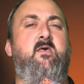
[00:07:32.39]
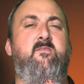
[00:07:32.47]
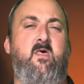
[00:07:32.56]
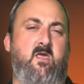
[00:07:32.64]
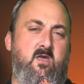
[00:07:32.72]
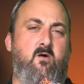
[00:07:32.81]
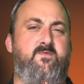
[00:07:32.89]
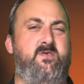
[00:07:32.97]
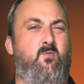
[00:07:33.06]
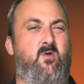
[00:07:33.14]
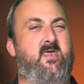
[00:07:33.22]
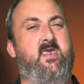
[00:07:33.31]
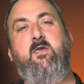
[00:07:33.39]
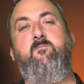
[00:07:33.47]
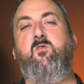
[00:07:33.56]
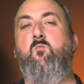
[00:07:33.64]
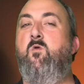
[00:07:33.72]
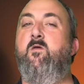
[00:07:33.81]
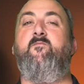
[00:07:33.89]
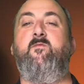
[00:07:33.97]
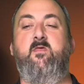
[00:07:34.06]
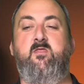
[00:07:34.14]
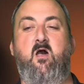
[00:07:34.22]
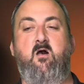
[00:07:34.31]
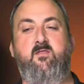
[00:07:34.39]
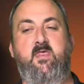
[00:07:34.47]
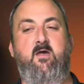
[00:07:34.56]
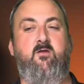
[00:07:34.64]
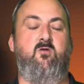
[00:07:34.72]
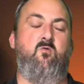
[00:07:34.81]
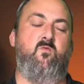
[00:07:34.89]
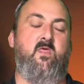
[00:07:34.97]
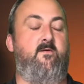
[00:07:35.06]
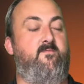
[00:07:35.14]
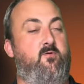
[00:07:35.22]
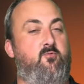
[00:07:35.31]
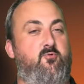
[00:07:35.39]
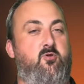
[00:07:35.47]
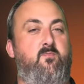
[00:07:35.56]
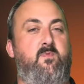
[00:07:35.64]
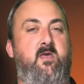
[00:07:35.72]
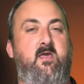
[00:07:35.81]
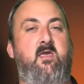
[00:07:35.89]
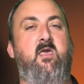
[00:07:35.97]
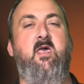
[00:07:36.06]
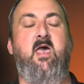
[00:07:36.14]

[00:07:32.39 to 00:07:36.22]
they obviously want to keep the width of the dart down and all that grouping.